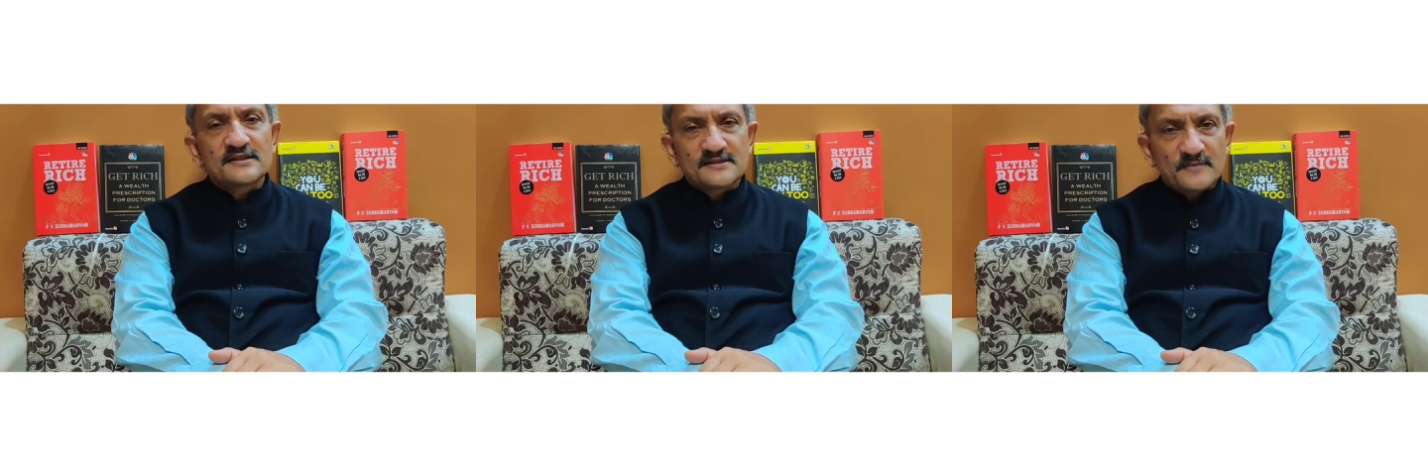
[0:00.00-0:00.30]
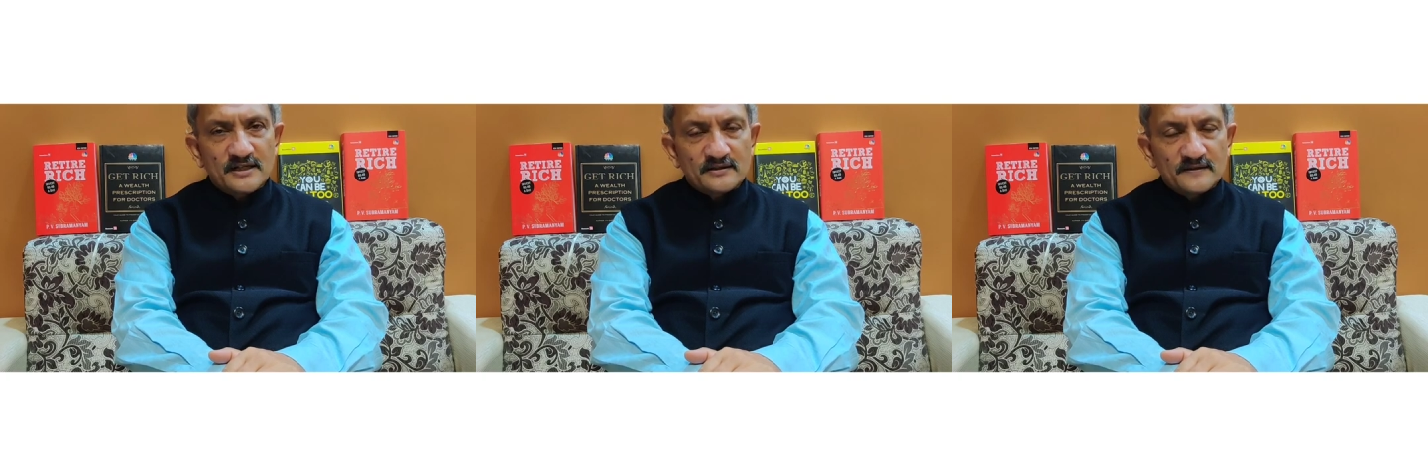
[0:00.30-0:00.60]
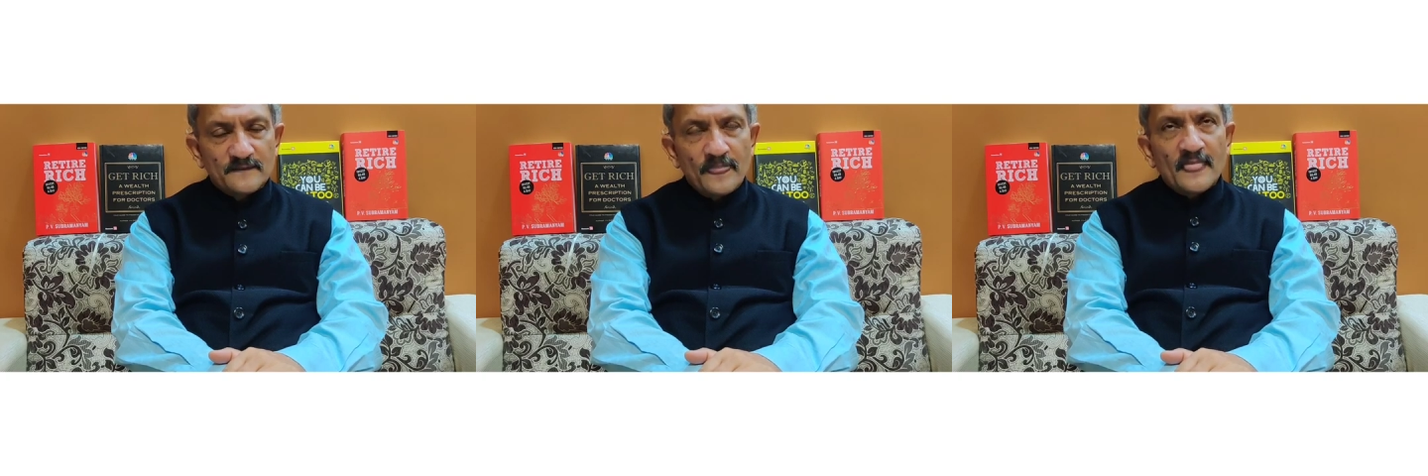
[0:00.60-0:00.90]
it doesn't matter.
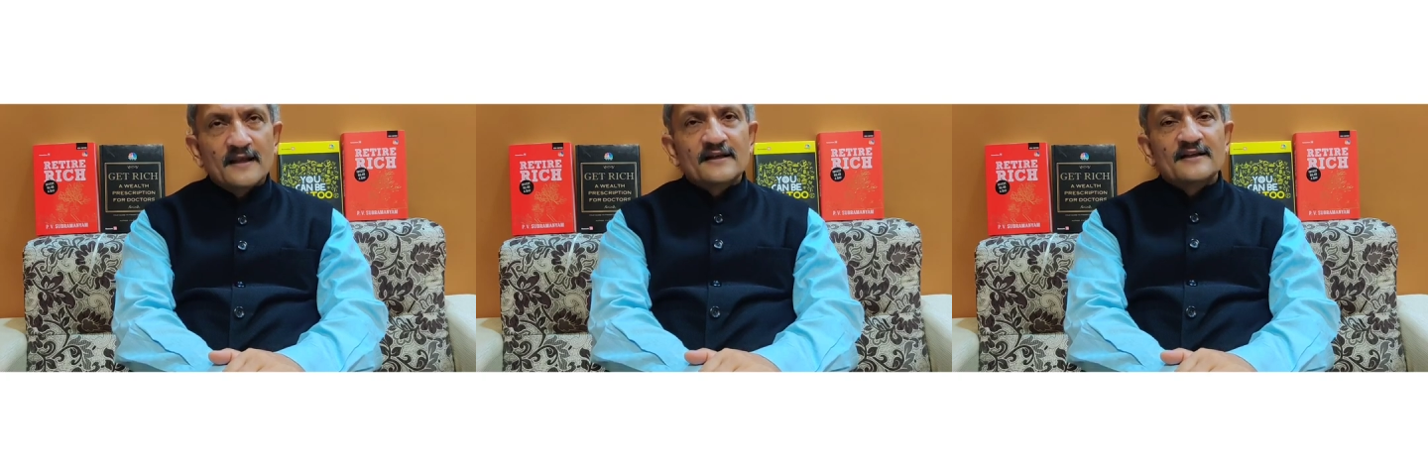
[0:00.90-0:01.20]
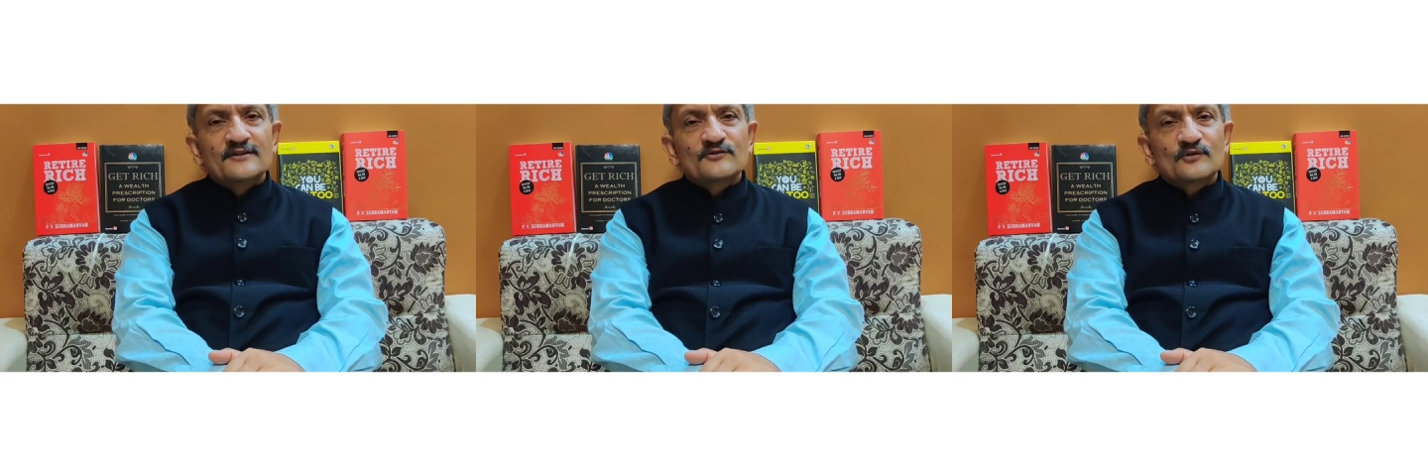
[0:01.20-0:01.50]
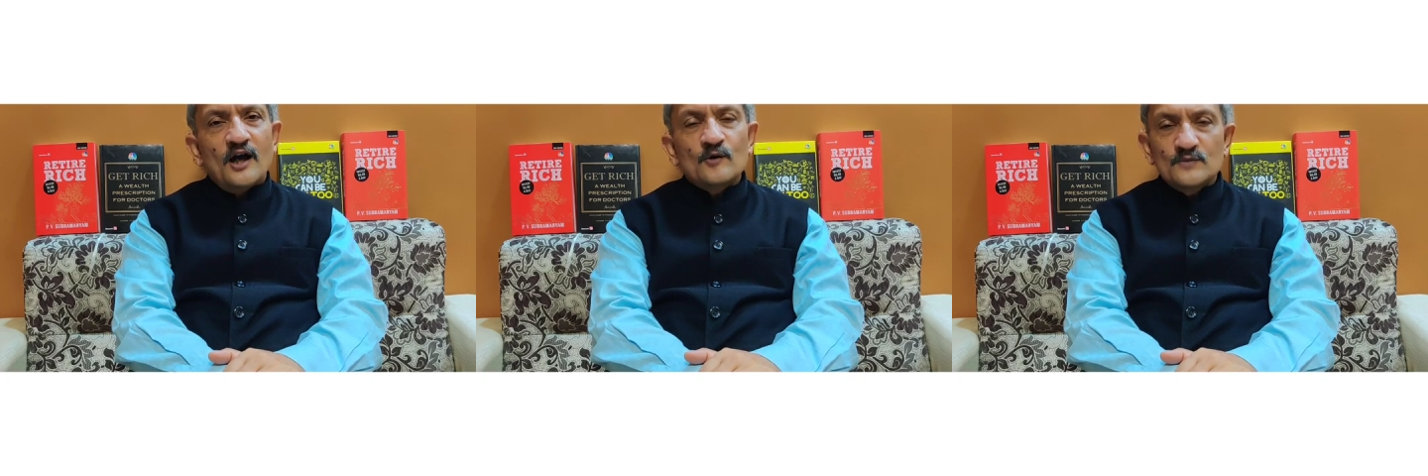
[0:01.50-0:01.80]

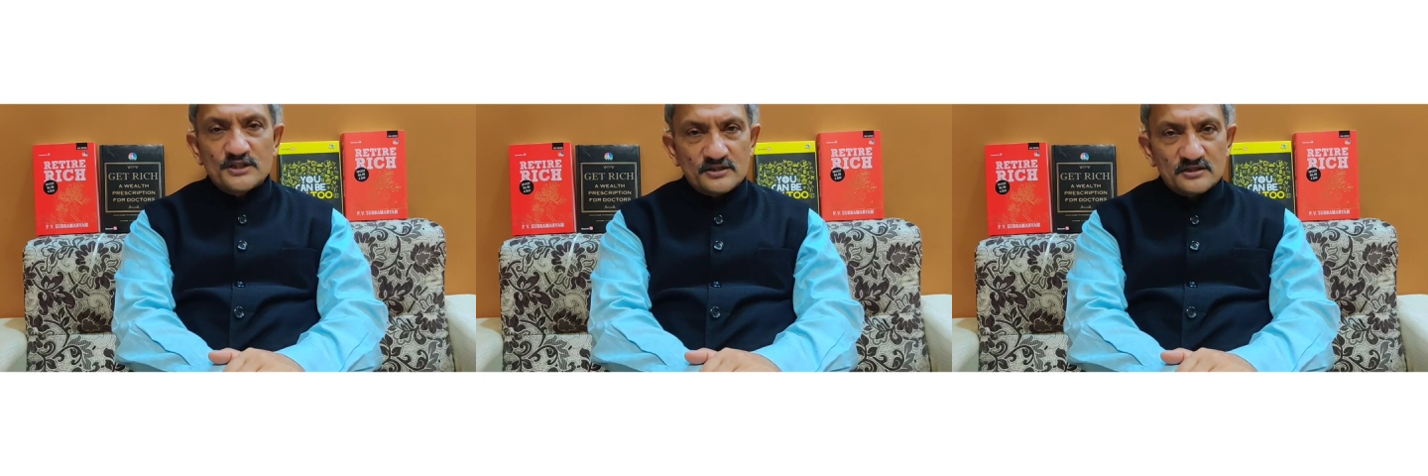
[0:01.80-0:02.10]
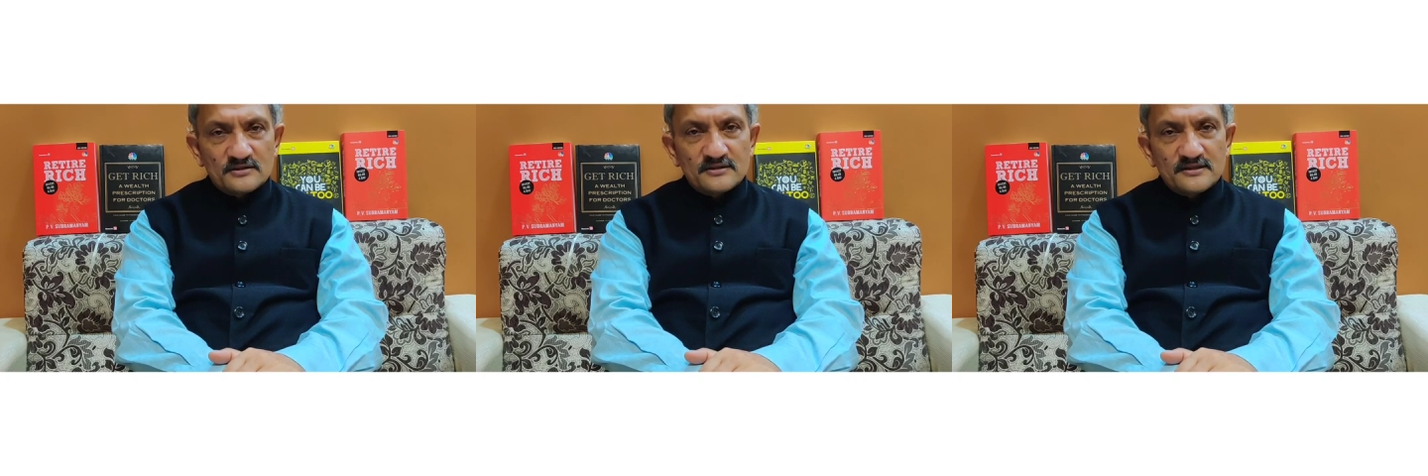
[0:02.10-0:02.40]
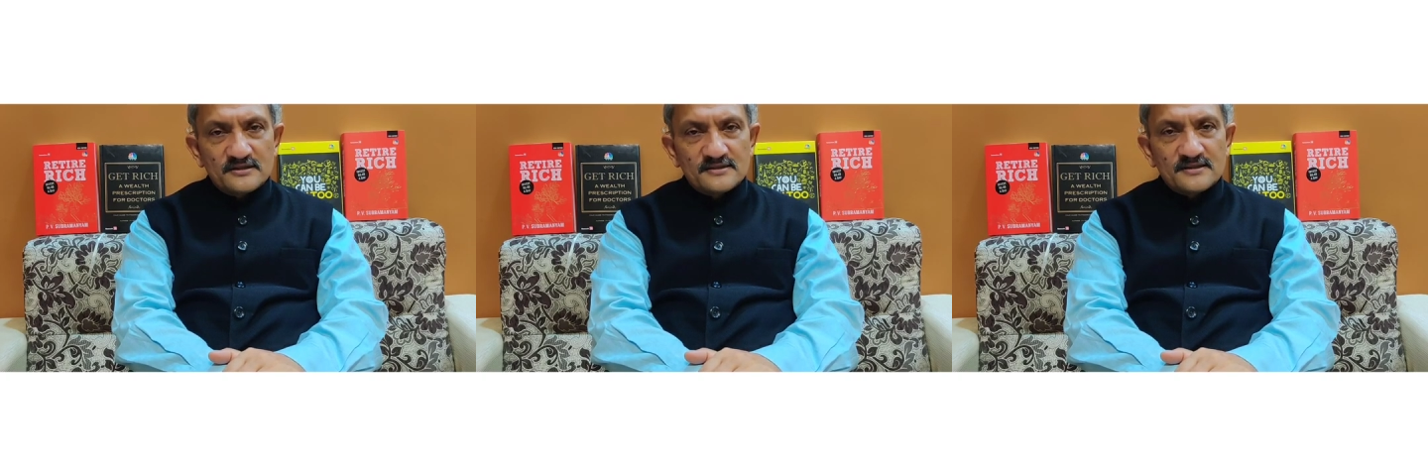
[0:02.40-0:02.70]
So how much is
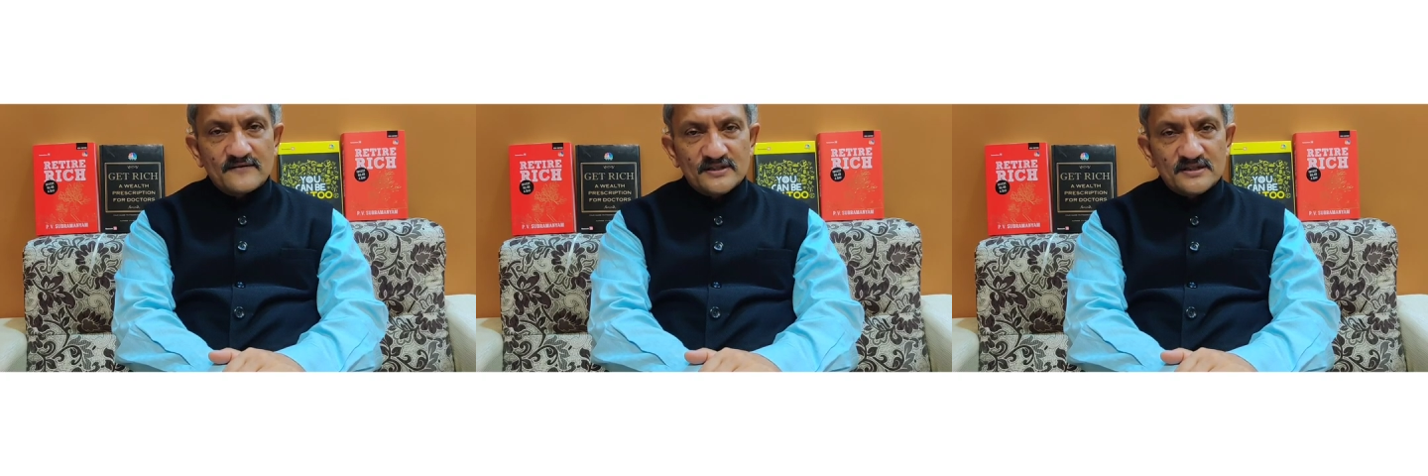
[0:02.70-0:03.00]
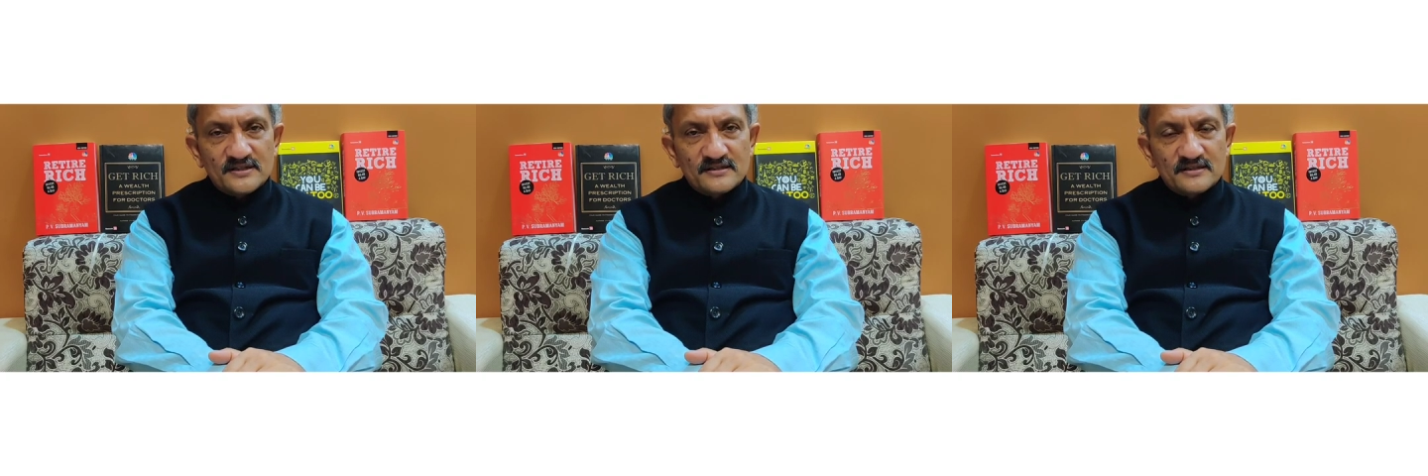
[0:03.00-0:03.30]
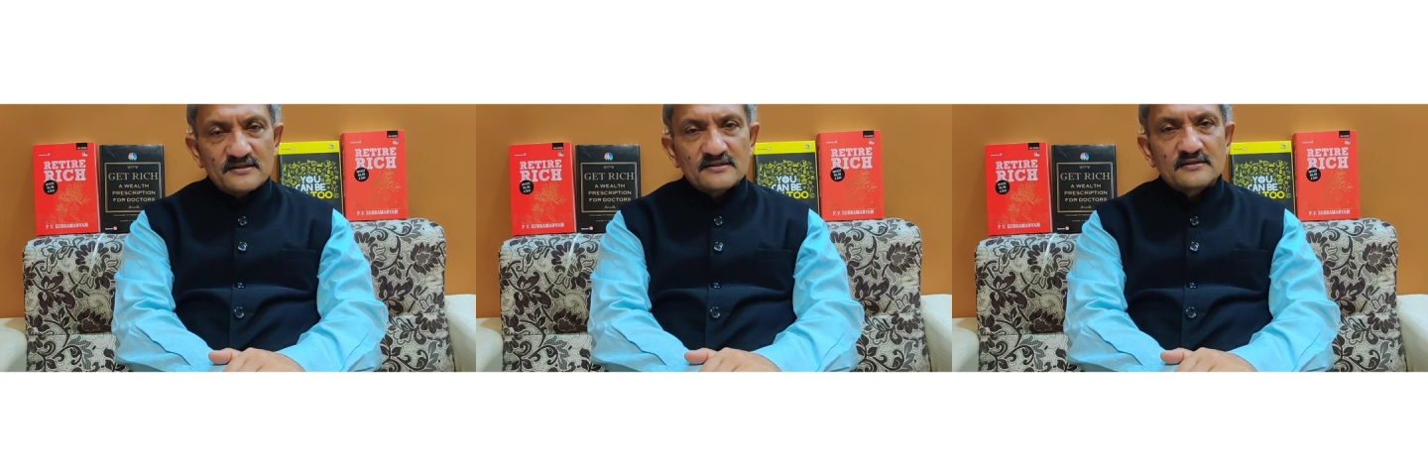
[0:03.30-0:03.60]
these 7
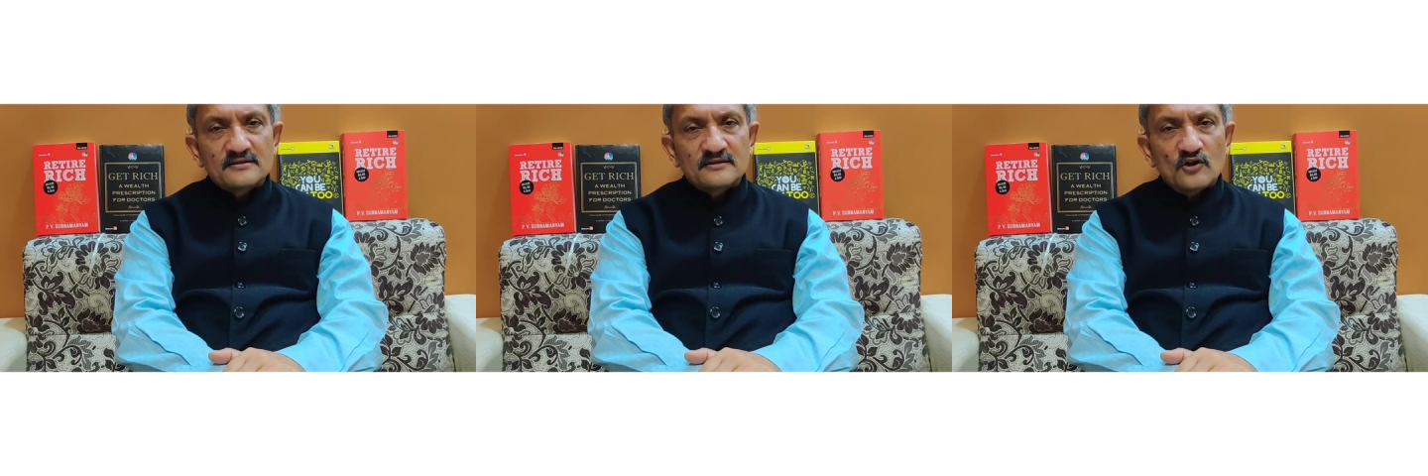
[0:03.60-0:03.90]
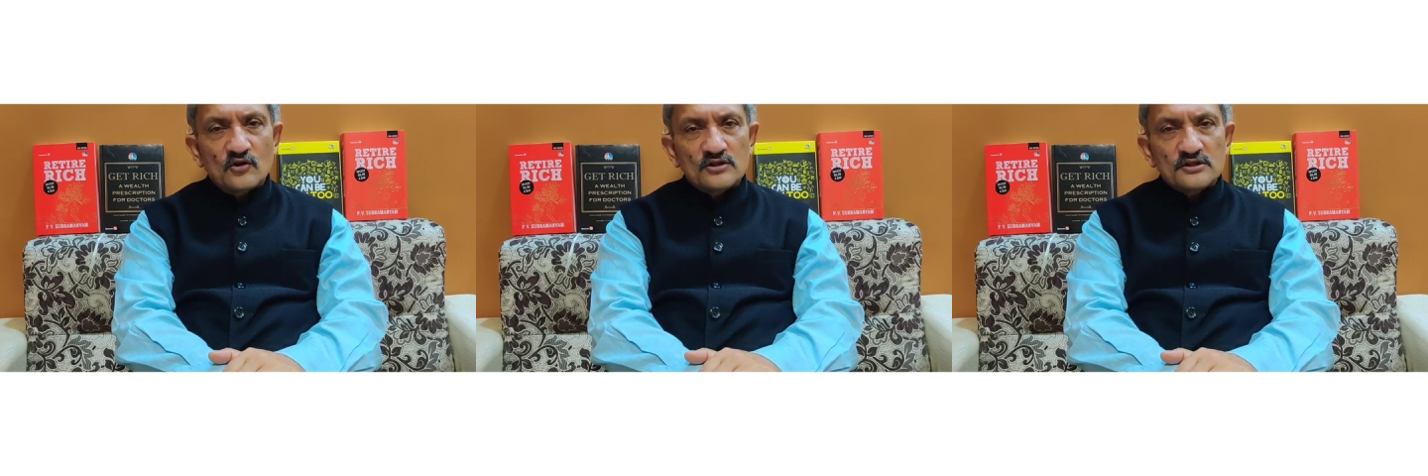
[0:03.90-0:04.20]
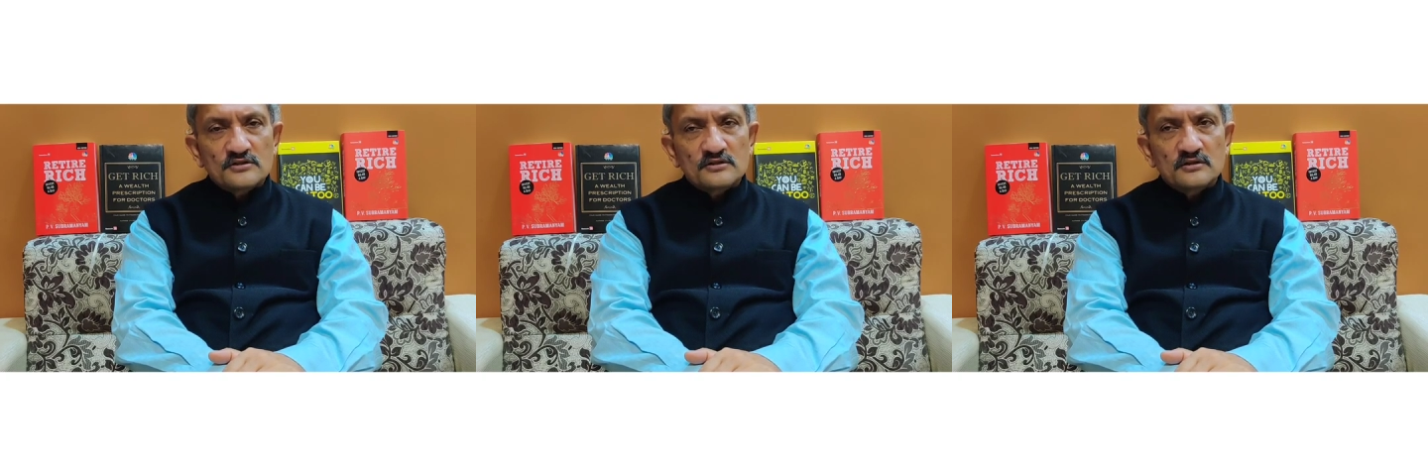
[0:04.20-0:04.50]
cigarettes uh, cost?